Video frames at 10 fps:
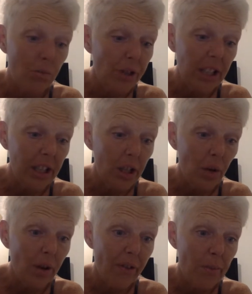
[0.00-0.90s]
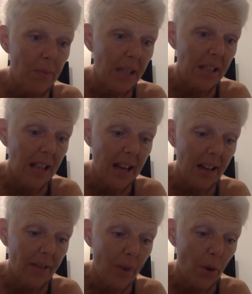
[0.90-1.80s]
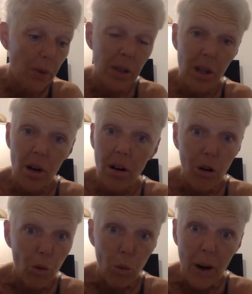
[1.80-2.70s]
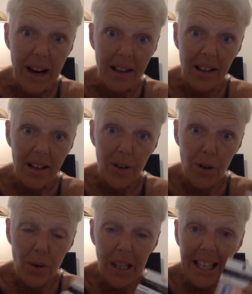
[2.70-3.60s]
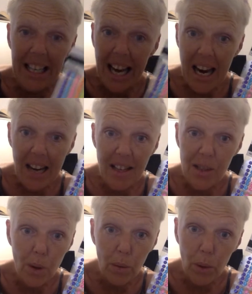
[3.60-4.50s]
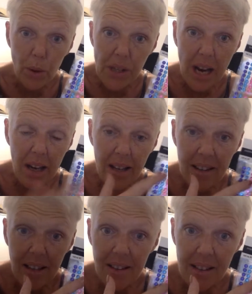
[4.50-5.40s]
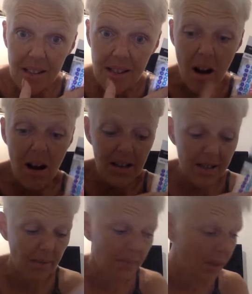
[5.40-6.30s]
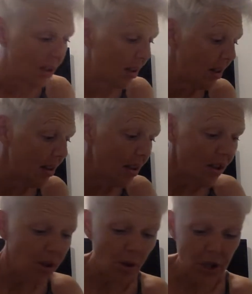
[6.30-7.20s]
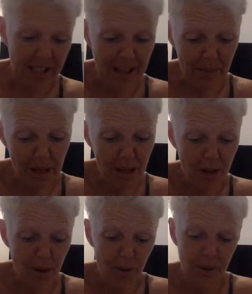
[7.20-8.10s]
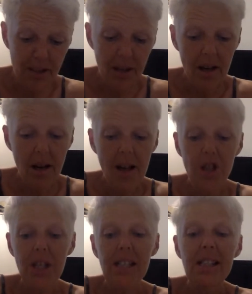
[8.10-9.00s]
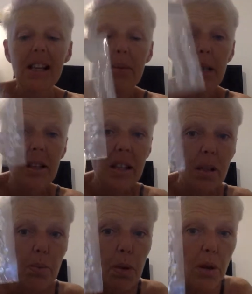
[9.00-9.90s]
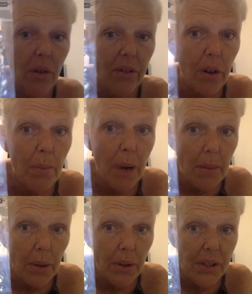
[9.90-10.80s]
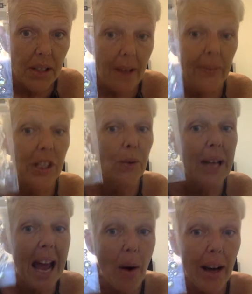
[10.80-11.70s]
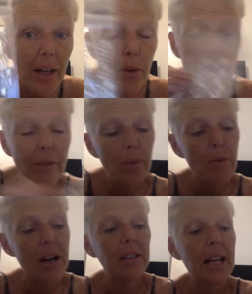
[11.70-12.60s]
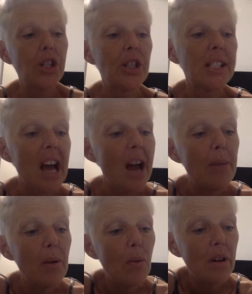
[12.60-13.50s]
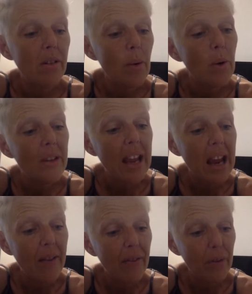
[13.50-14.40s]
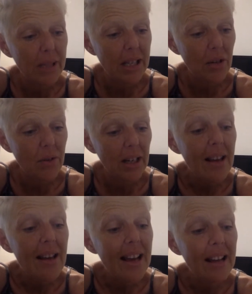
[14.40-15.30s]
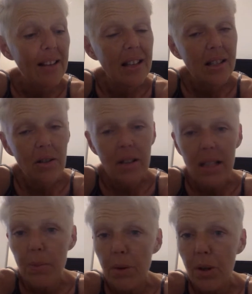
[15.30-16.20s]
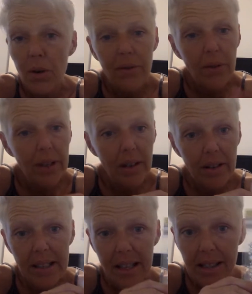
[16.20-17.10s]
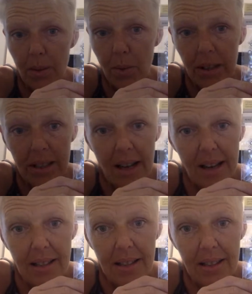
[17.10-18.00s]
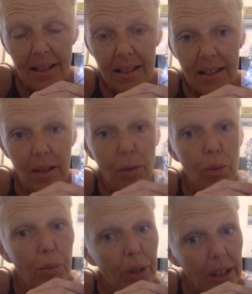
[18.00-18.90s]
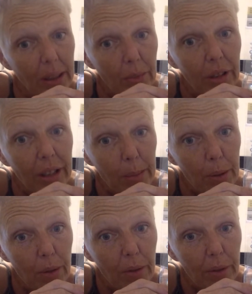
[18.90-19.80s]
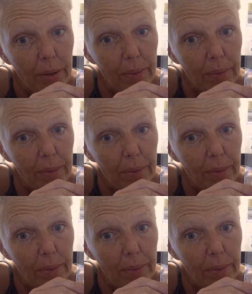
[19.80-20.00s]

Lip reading: Really cute. They're from Beats Landing, folks, but they're great. You're doing like an 80s or a roller skating thing. This is awesome. So she sent me those. She sent me these beautiful bubbles. So now I know they're from Recollections. I've been wondering where they came from, Miss Hendrick. And these are these beautiful iridescent ones, guys. They're really, really beautiful.